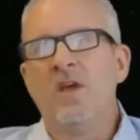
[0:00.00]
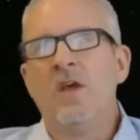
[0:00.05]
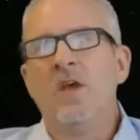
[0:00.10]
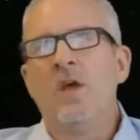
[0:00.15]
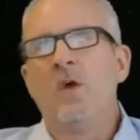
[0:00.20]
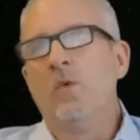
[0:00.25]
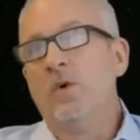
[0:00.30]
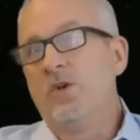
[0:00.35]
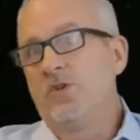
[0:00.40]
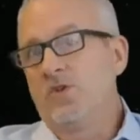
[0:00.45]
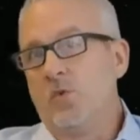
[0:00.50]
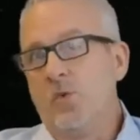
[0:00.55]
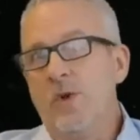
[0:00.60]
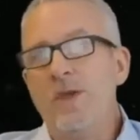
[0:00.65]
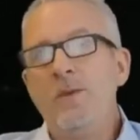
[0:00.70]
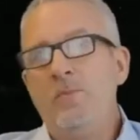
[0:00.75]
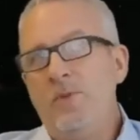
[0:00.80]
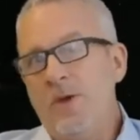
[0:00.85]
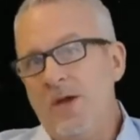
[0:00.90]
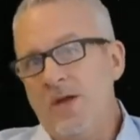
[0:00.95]
which we
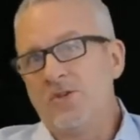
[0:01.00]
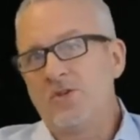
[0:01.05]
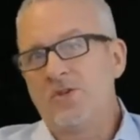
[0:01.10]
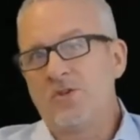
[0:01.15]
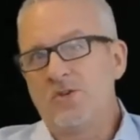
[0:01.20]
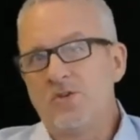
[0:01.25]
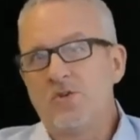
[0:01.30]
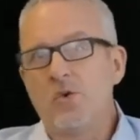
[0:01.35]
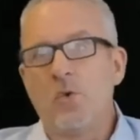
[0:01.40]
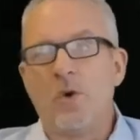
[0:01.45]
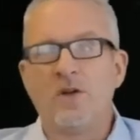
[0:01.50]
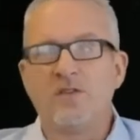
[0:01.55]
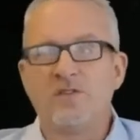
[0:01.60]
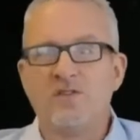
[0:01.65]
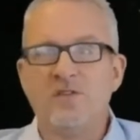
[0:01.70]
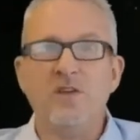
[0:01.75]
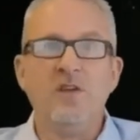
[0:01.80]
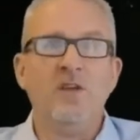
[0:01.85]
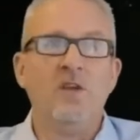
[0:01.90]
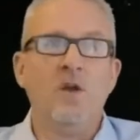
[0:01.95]
pitched to our
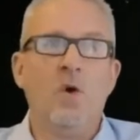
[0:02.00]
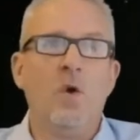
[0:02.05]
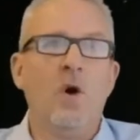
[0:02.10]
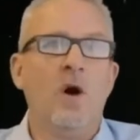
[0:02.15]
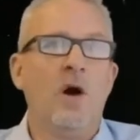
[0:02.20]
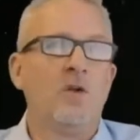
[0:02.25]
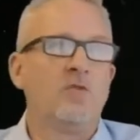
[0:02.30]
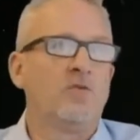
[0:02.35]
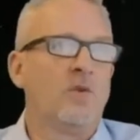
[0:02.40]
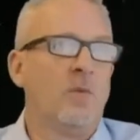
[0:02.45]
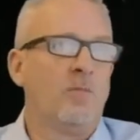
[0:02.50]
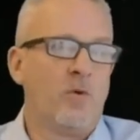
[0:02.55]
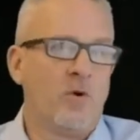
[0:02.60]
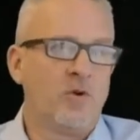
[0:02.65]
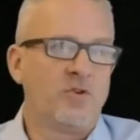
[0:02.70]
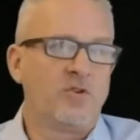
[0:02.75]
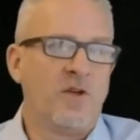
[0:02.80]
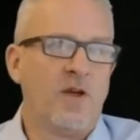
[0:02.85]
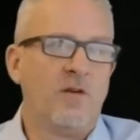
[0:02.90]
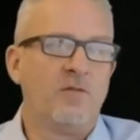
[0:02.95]
CEO, Andrei
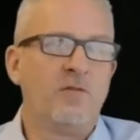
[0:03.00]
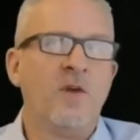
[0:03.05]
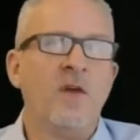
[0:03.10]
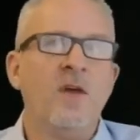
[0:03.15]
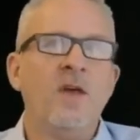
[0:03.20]
Borshev,